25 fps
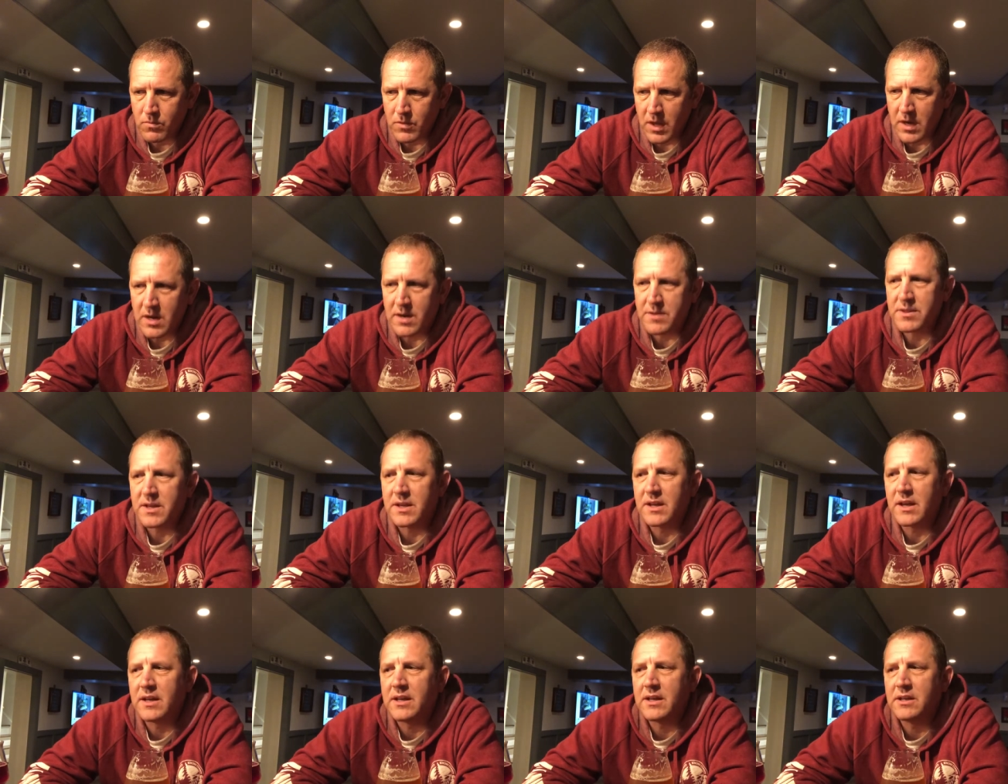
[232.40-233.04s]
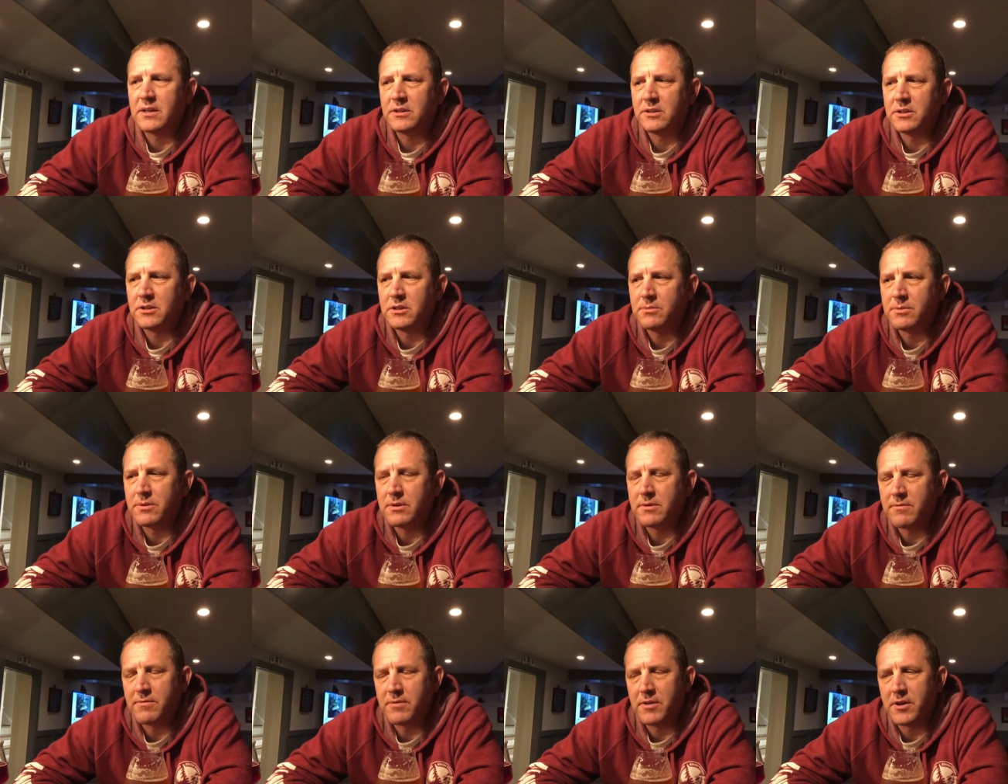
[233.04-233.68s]
And I think I get a little
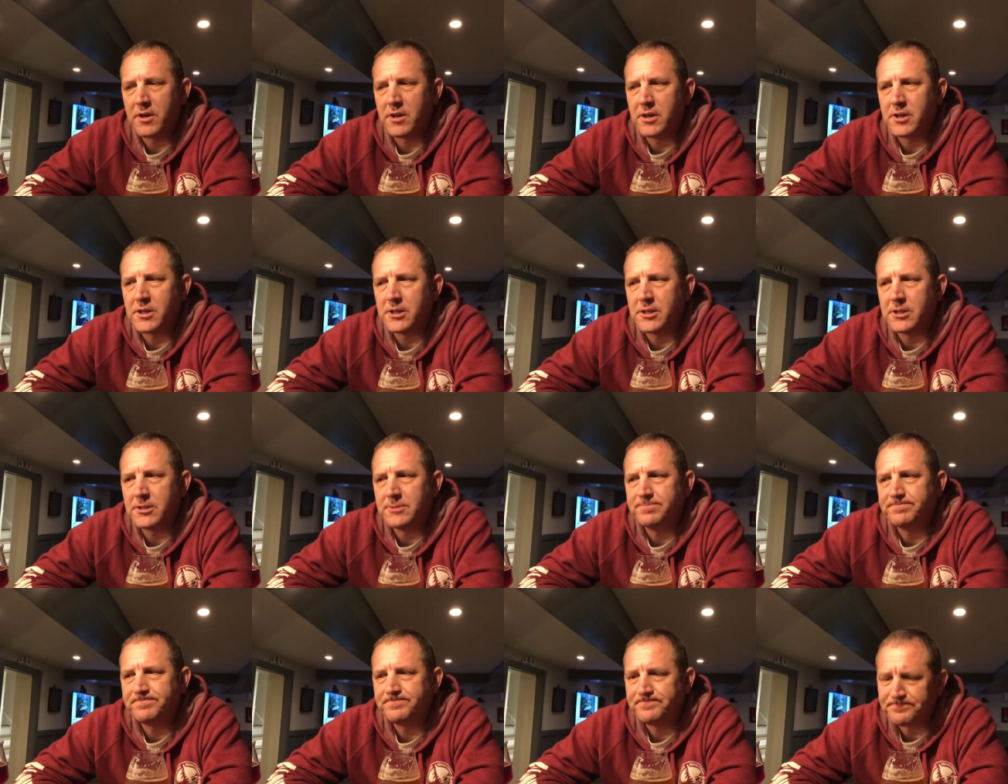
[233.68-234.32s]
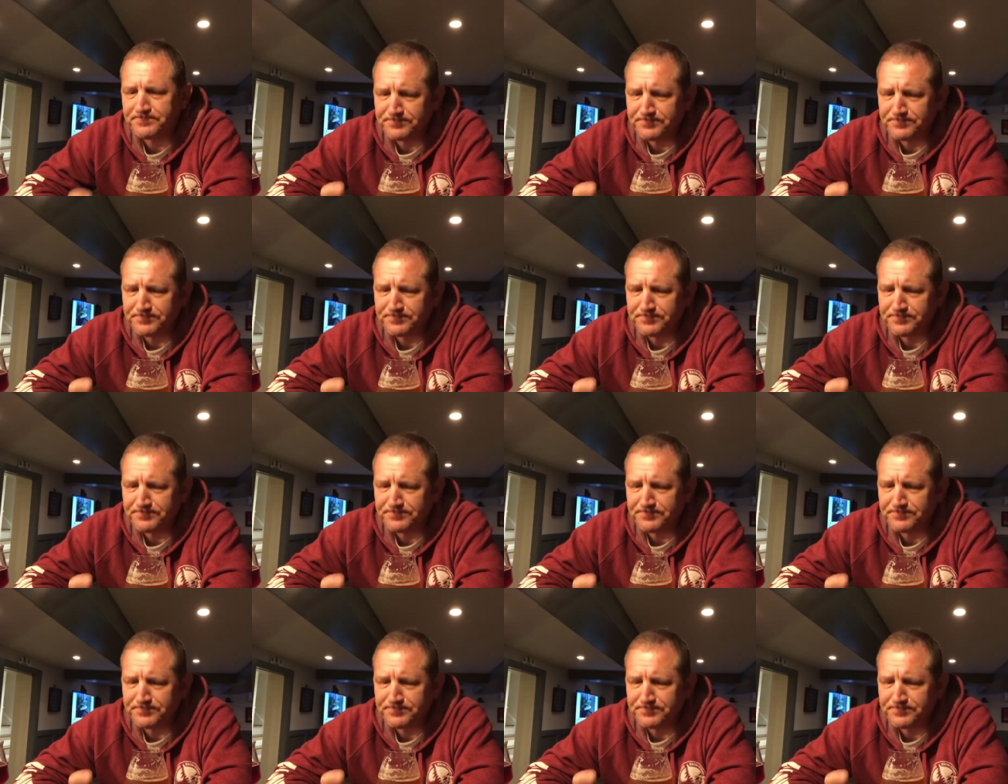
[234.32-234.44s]
bit of the um,